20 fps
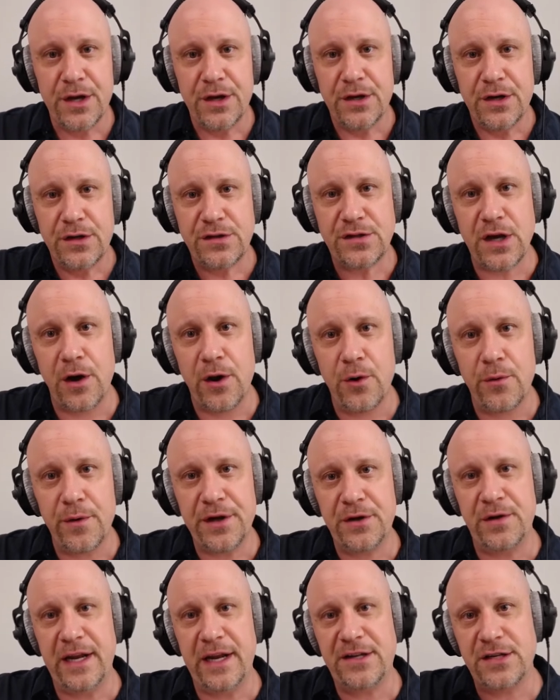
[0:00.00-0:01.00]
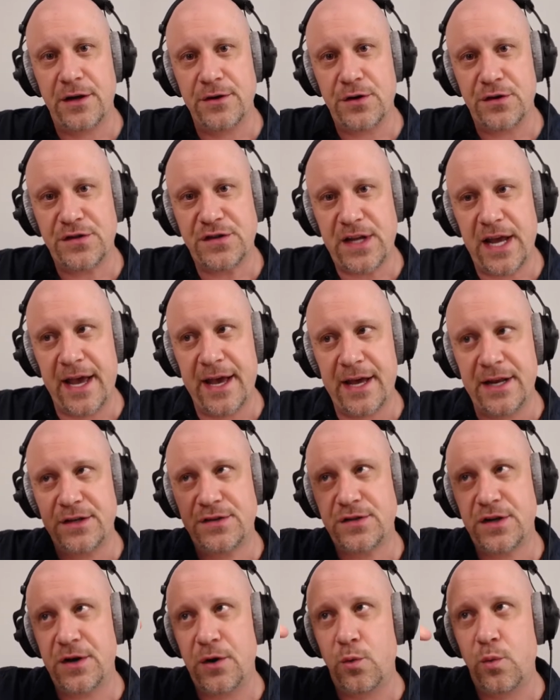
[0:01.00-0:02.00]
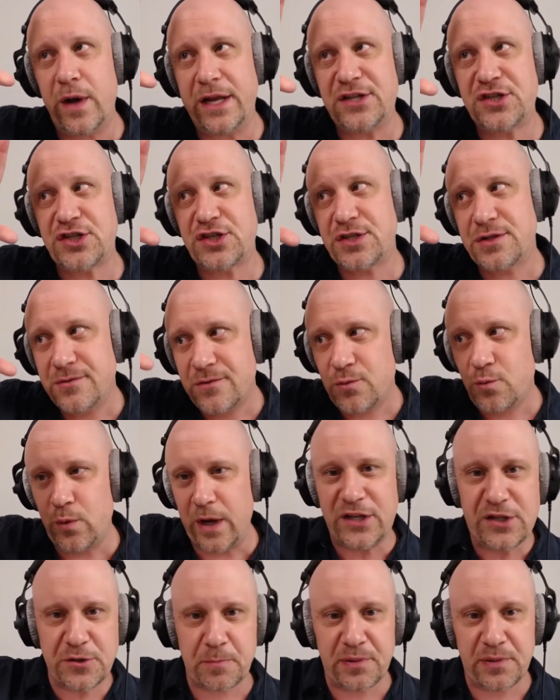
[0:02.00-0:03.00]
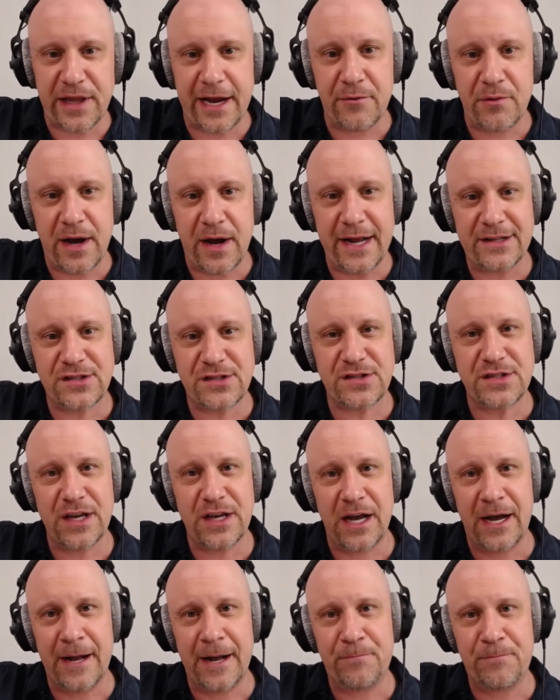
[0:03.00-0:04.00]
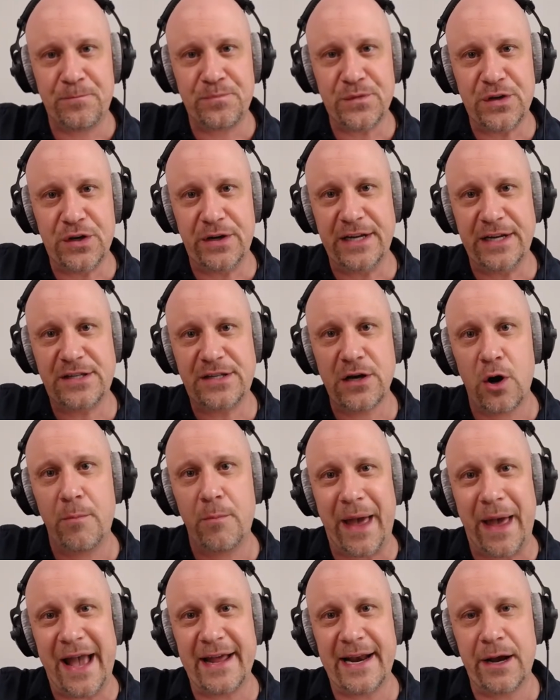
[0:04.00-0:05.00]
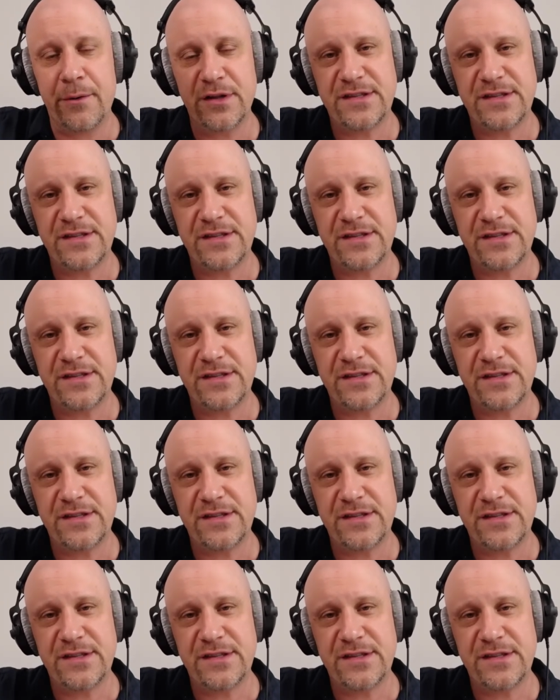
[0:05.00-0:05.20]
So you need to understand sort of which playwrights you need to obey. And I would